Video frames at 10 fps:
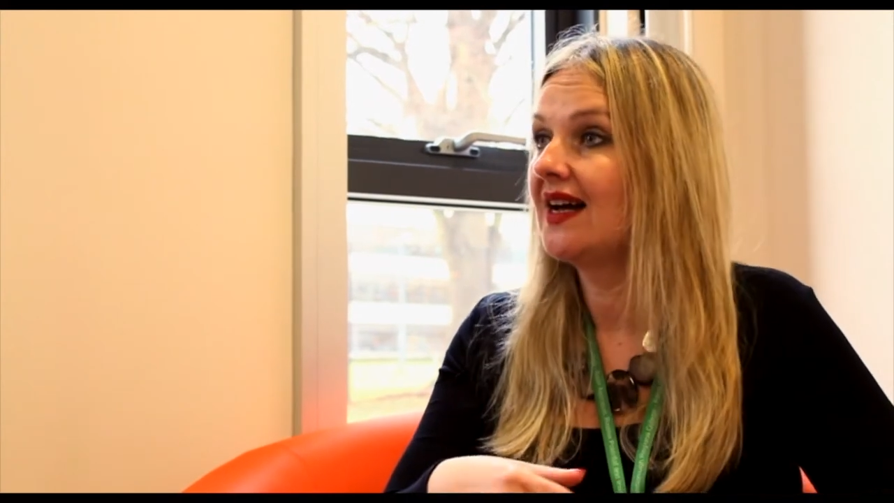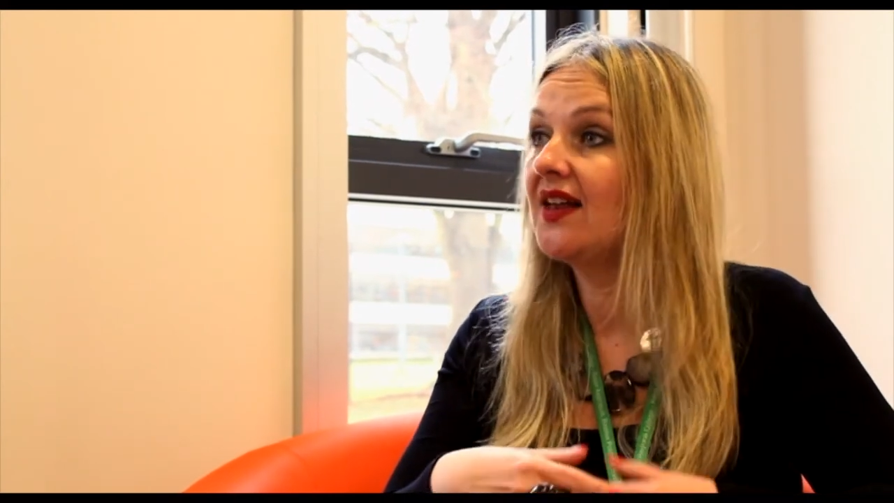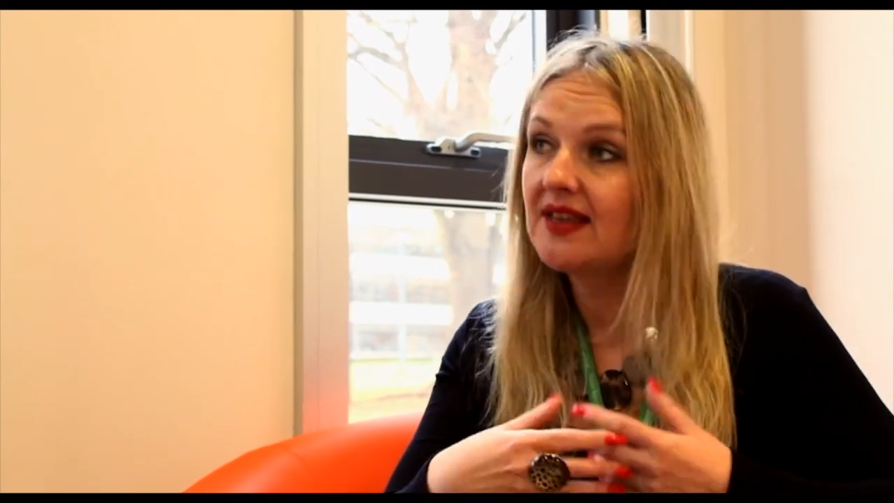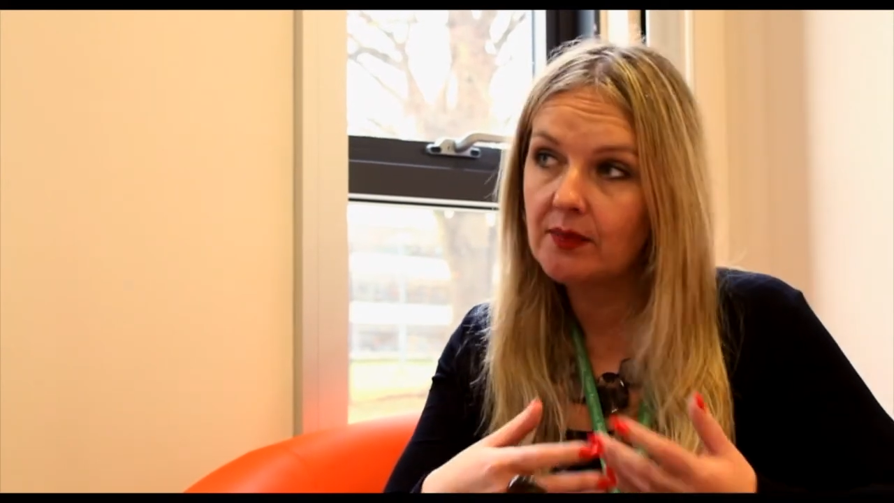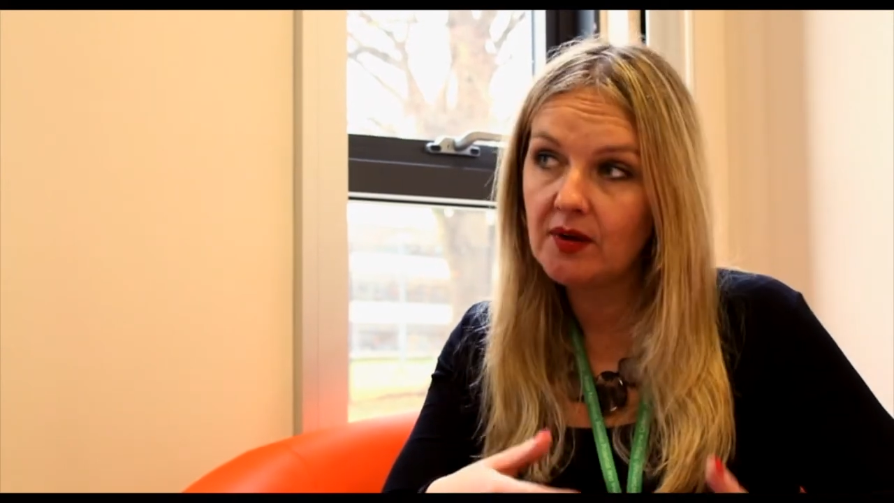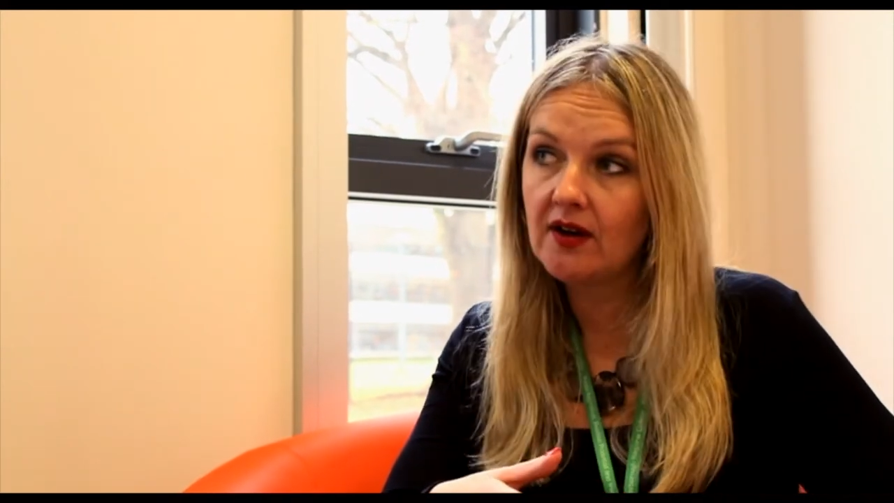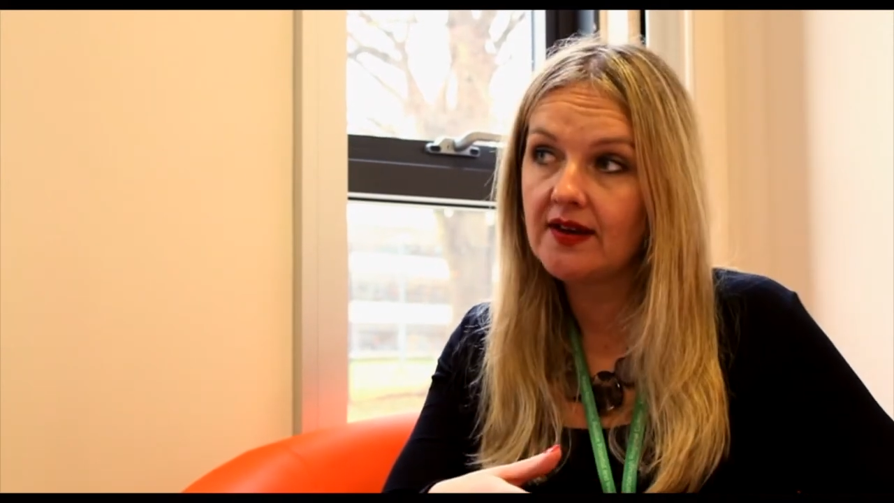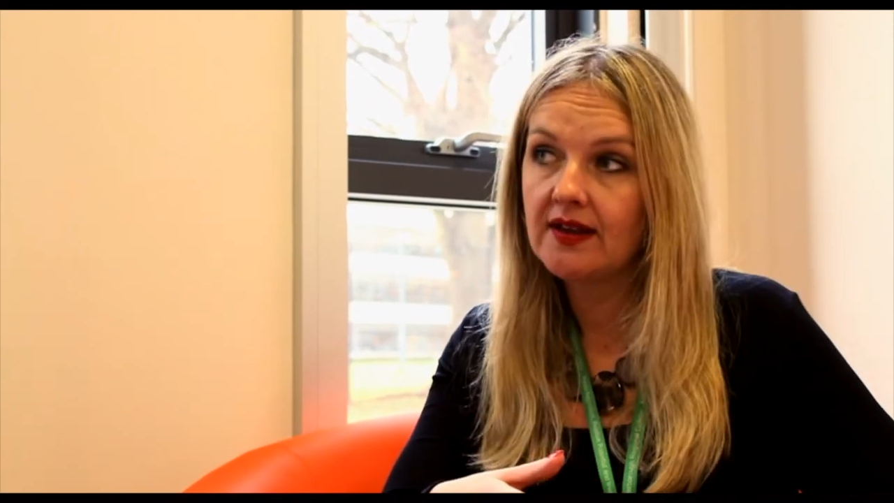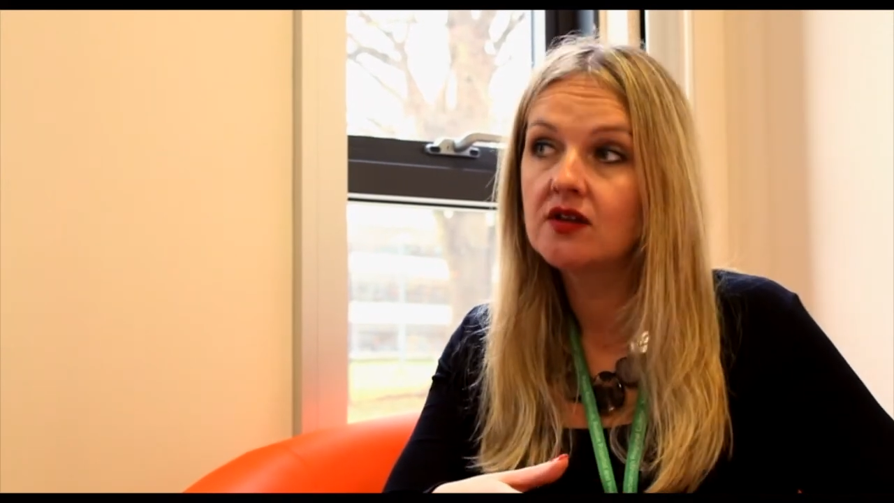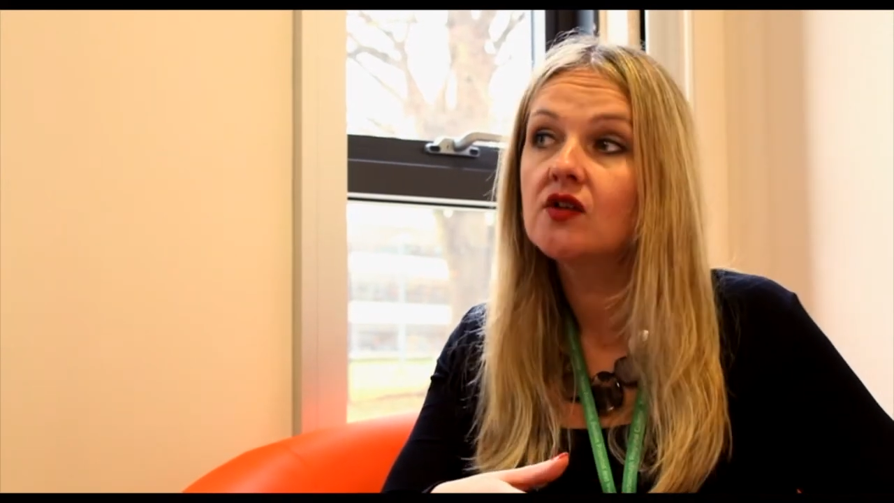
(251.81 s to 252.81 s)
and then
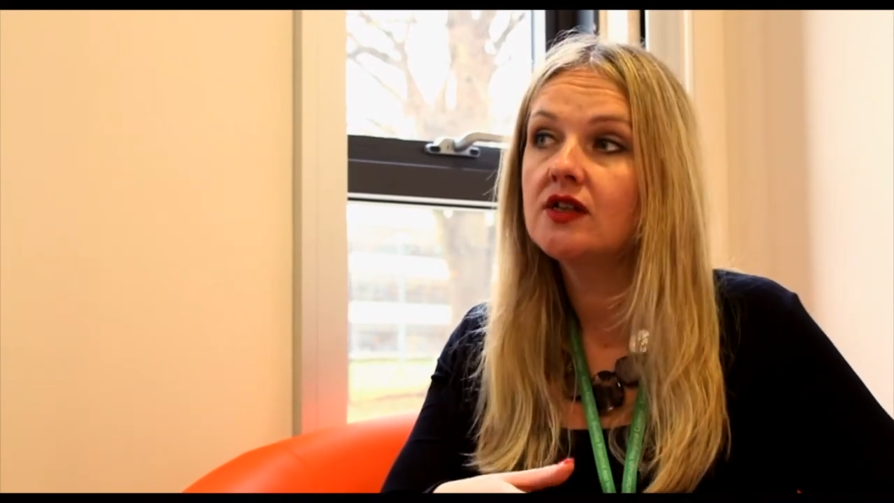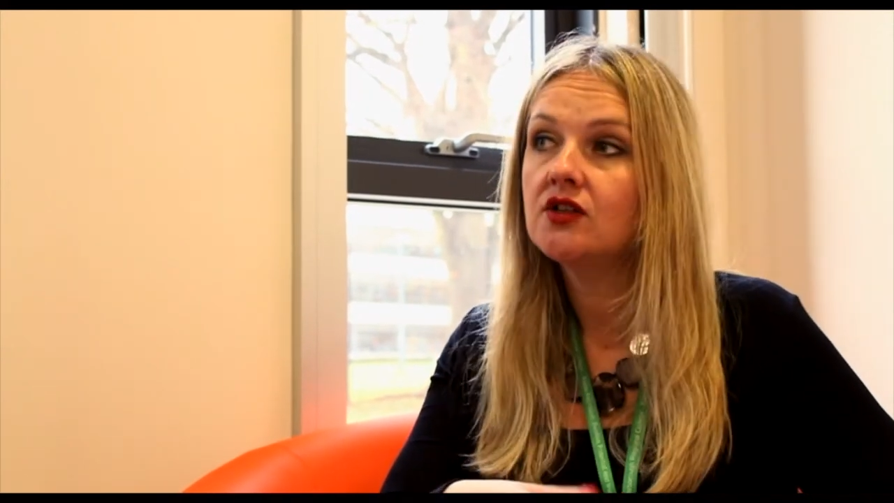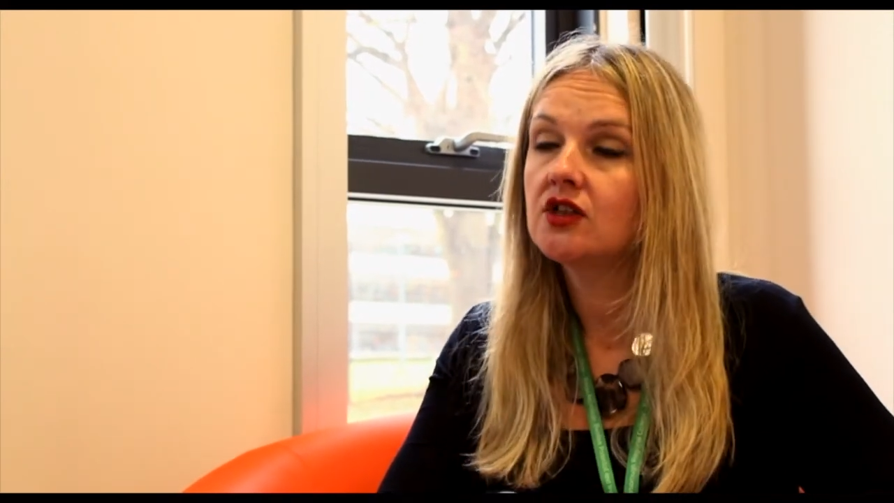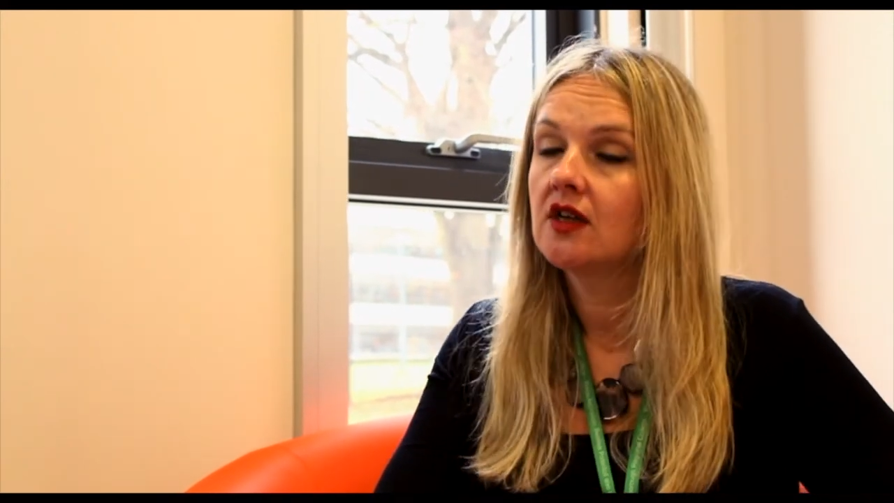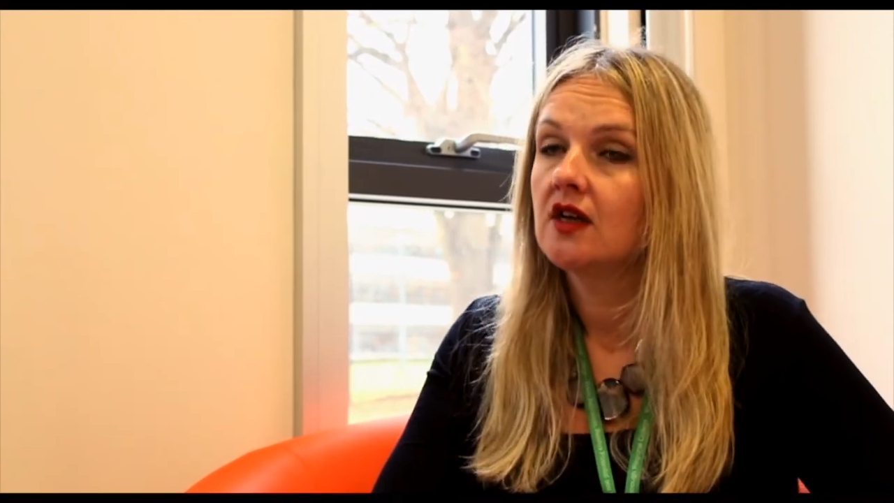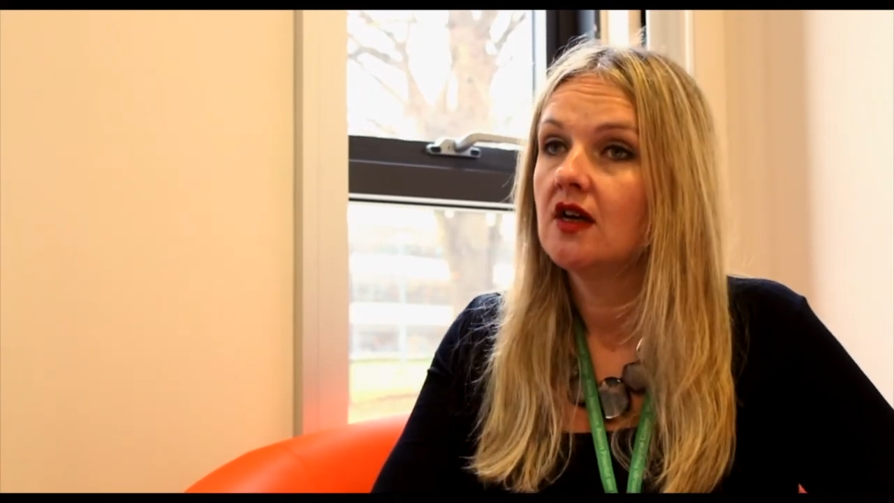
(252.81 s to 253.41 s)
apply that knowledge.